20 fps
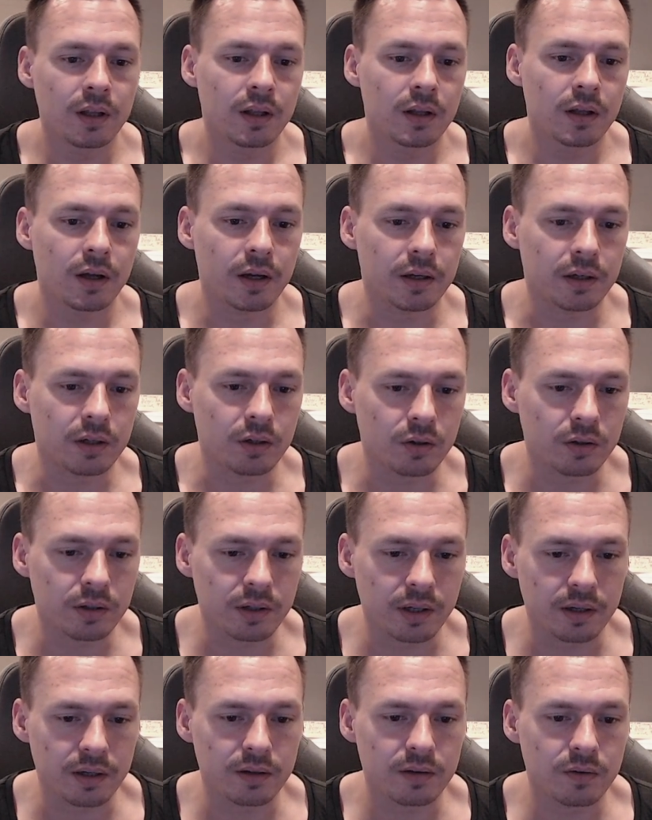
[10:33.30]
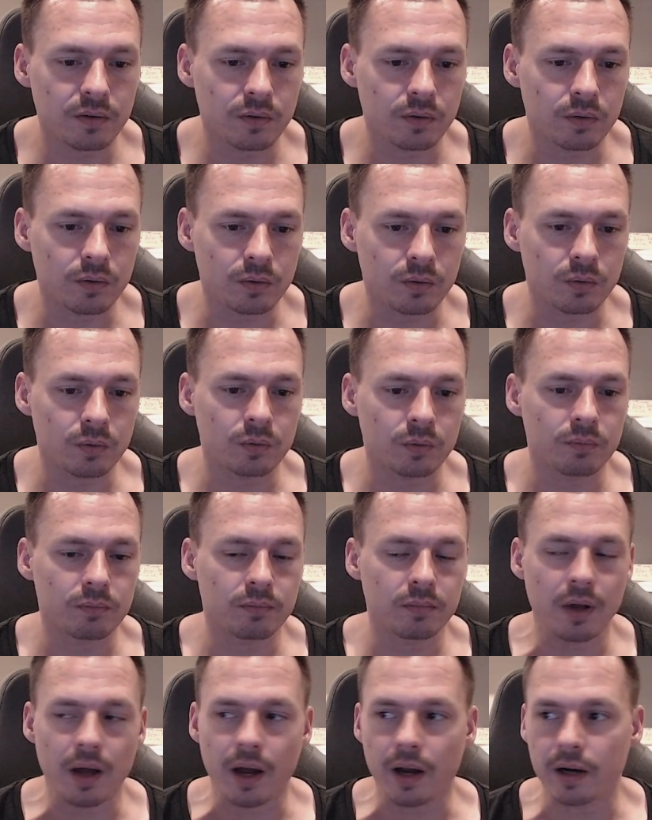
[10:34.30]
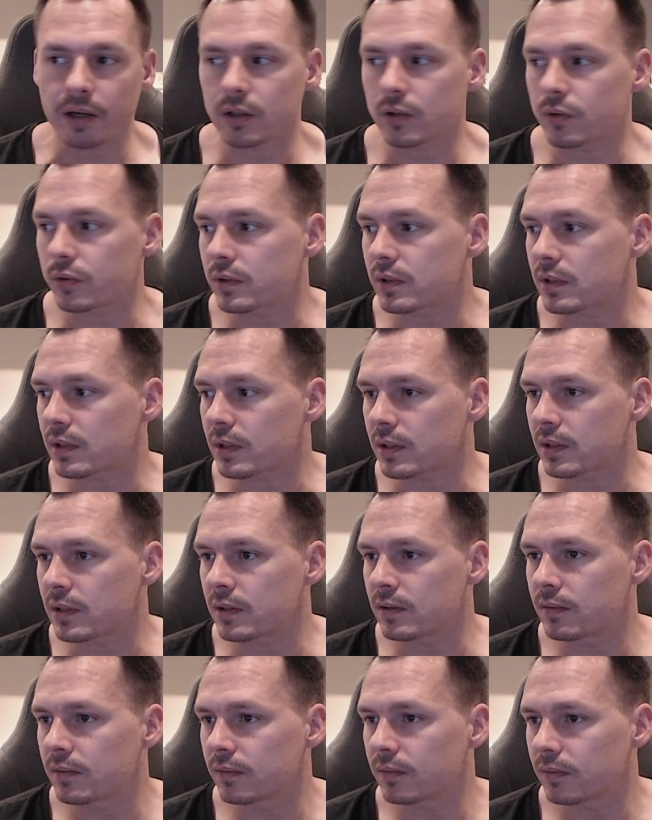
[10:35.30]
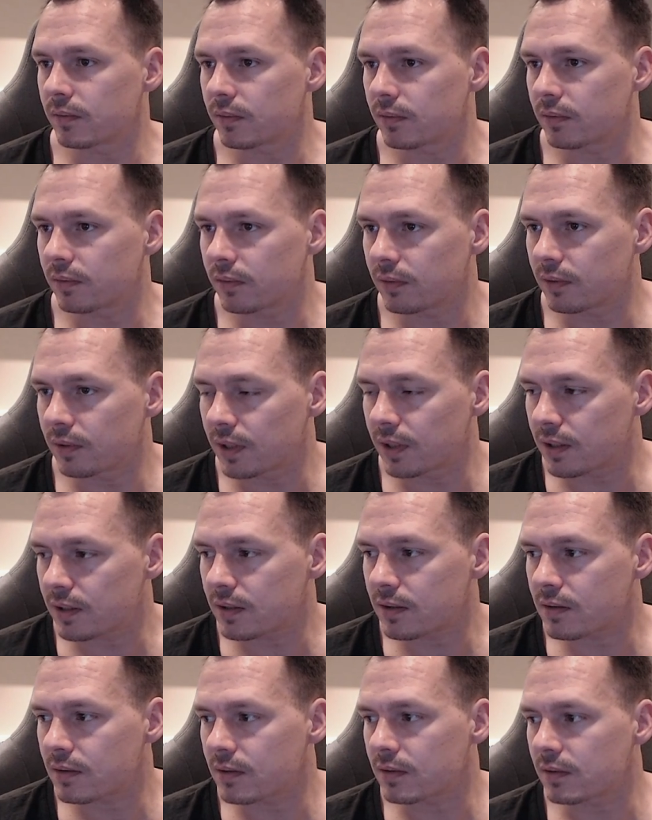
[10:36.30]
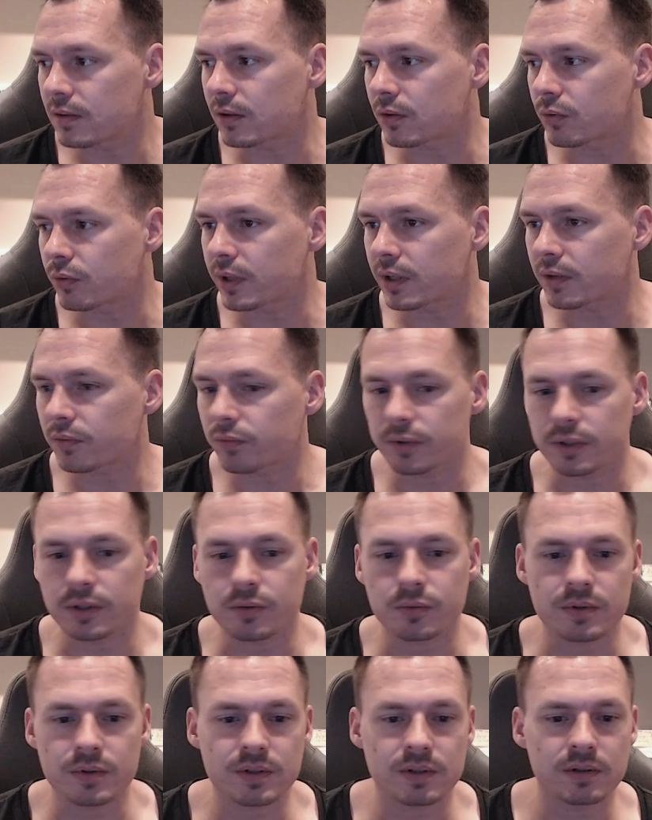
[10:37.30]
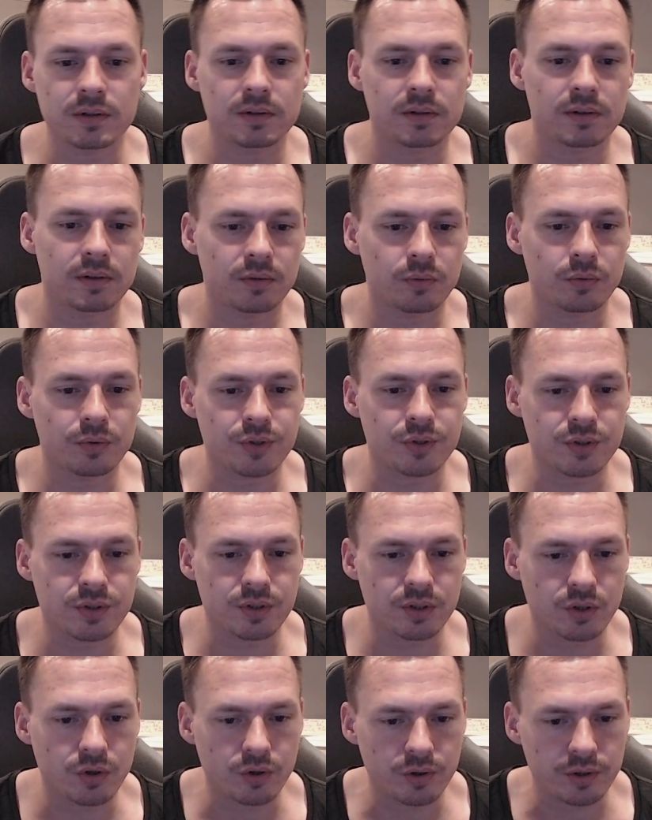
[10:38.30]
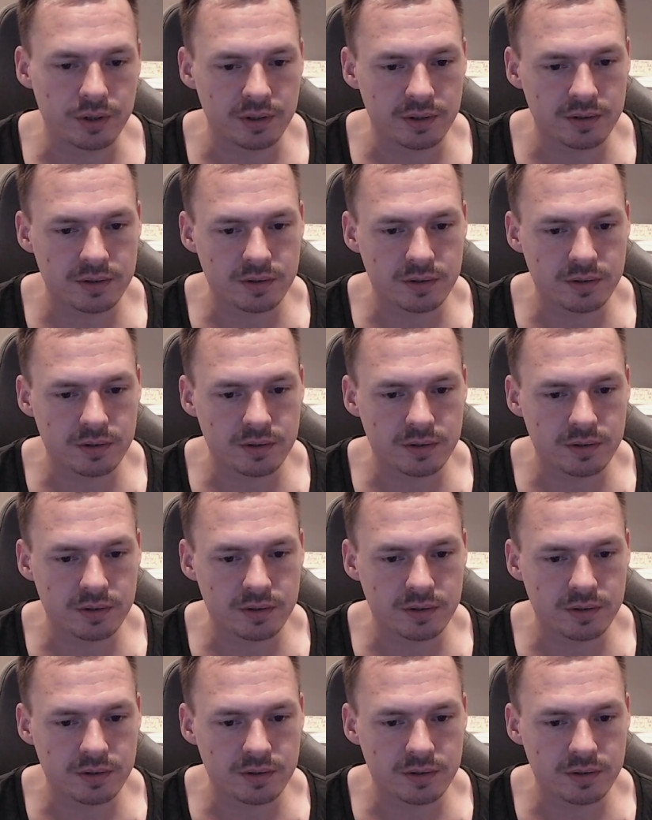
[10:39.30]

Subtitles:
I cannot get it to accurately hit the correct frequency, which is annoying.